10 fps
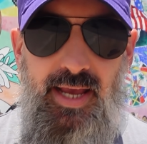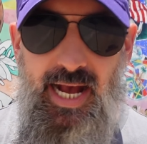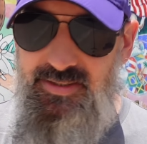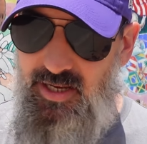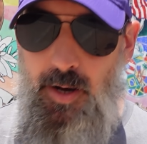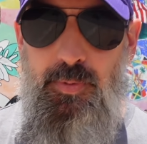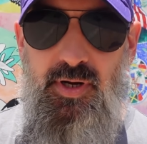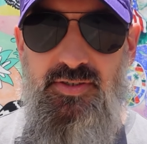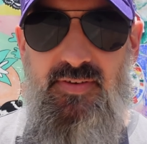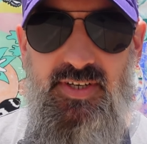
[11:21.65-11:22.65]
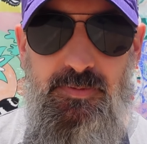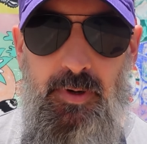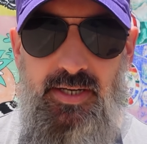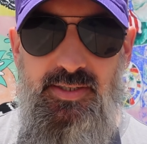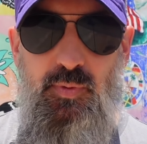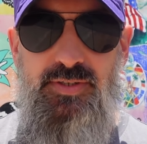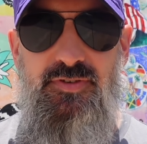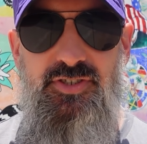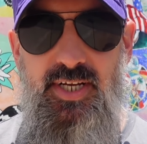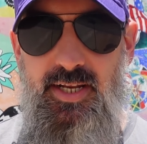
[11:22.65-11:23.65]
Has a couple years of experience at West
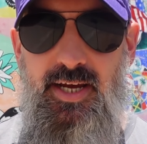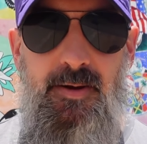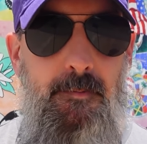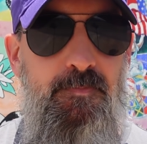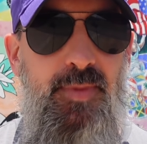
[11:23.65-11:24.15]
Virginia.